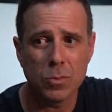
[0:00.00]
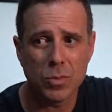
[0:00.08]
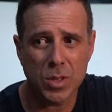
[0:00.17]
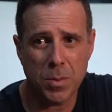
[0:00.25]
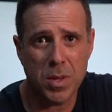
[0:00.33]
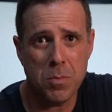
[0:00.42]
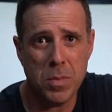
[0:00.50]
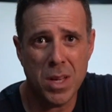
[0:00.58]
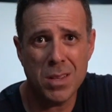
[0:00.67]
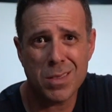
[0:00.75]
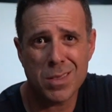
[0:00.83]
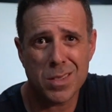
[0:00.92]
some of the
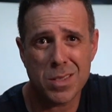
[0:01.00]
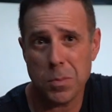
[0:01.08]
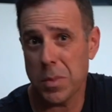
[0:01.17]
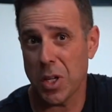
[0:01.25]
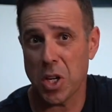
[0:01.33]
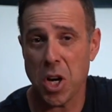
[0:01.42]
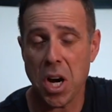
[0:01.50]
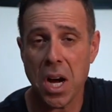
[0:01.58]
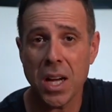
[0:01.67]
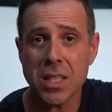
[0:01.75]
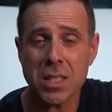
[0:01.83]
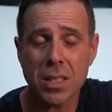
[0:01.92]
myths, some of the
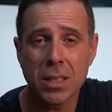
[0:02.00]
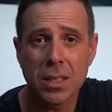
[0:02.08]
cost.